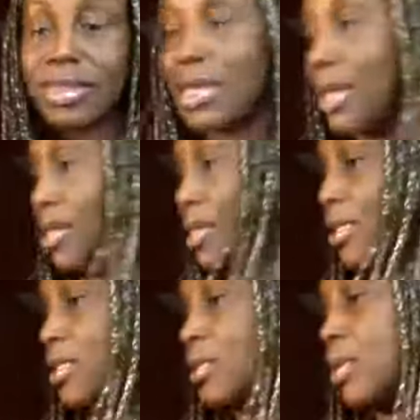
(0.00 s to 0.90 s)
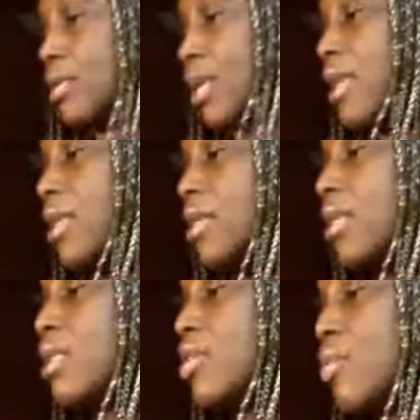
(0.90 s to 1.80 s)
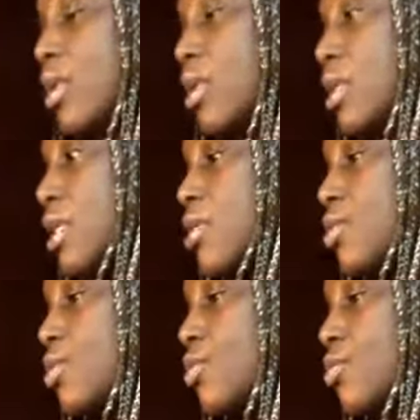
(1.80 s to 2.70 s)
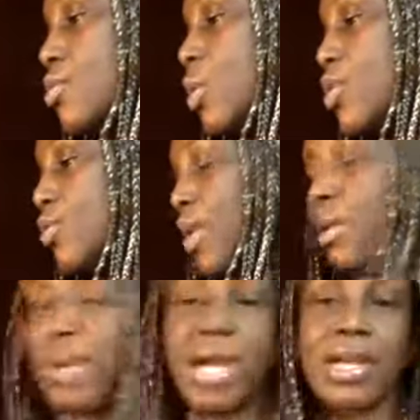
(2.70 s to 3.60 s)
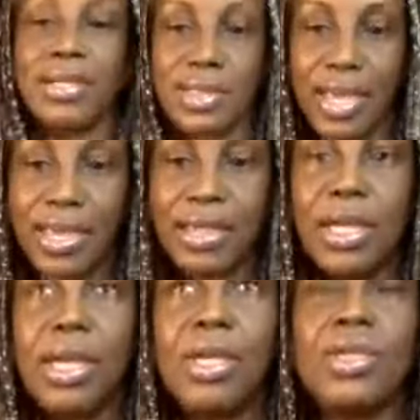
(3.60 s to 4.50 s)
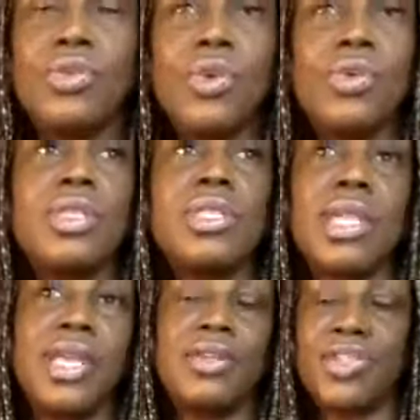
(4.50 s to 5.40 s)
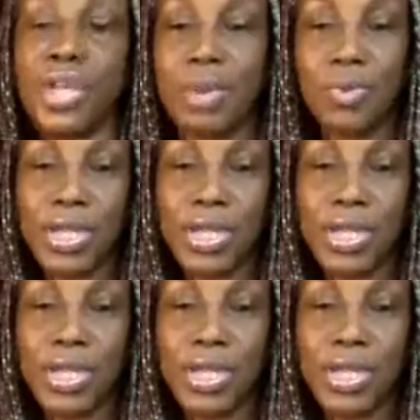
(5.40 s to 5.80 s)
Got to look into it. Anything that you want to look into. What's great about our site? You go to the site, you can shop